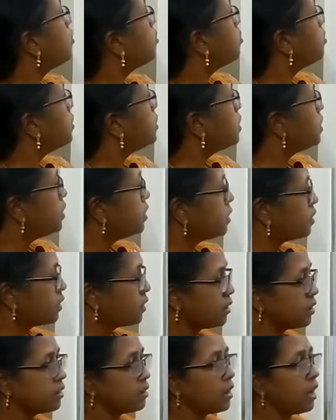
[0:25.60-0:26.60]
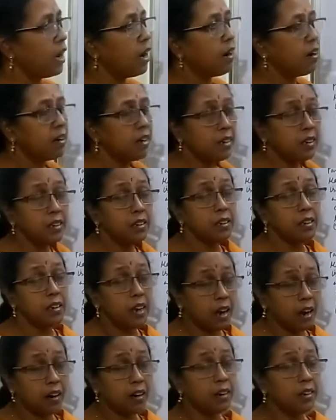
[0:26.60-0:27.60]
which is in
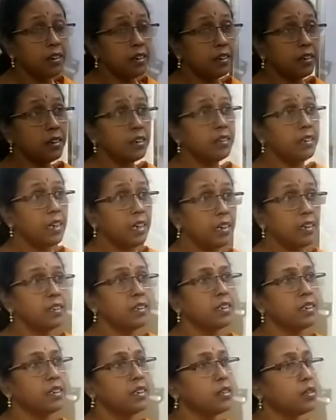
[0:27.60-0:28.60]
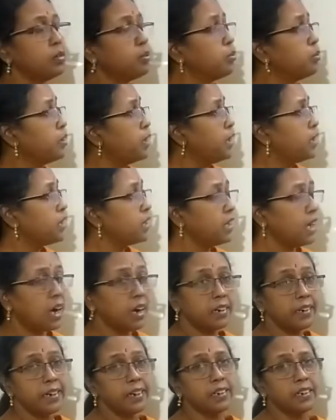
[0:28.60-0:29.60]
earlier days it is known as
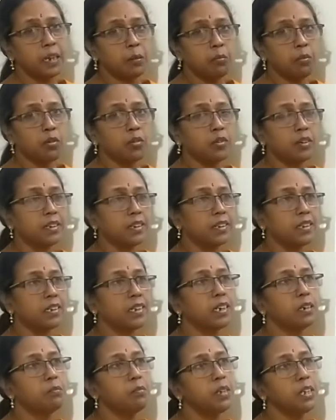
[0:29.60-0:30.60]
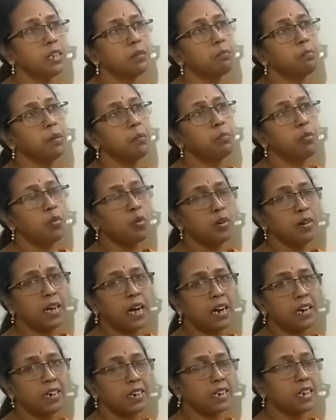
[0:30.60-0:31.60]
direct democracy. That means people
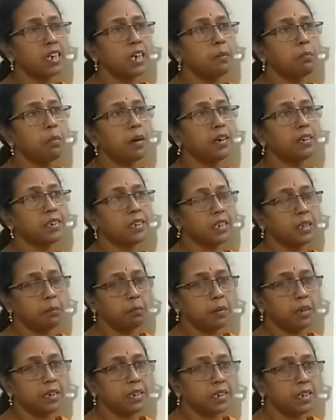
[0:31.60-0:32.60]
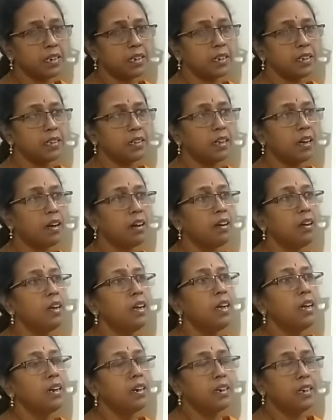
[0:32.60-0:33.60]
directly participated in the
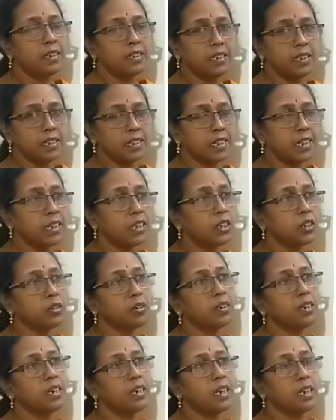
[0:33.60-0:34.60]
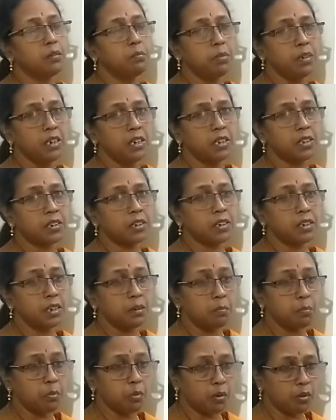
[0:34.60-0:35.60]
legislation and
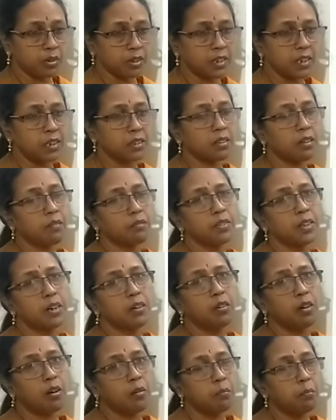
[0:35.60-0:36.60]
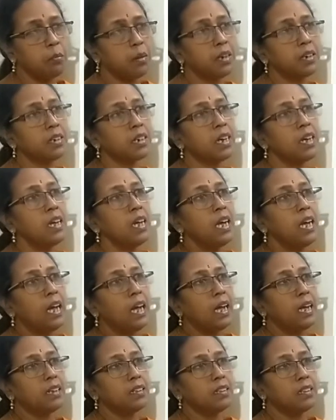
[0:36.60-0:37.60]
administrative process of the government,
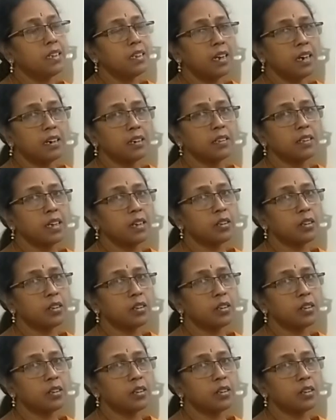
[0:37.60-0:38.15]
and they are